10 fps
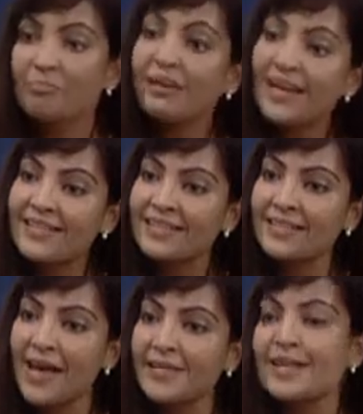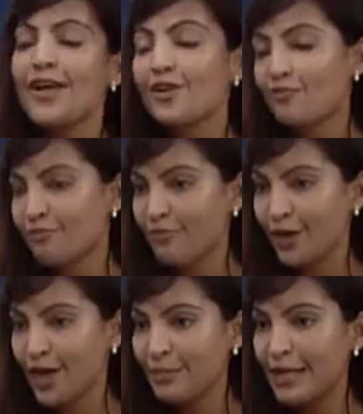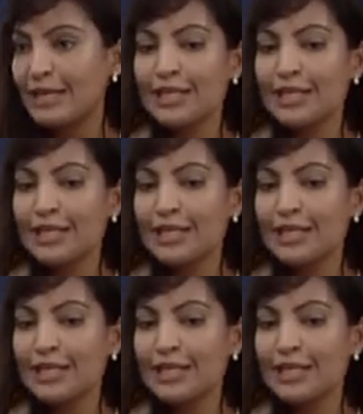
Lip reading: Plus it says, for coming in,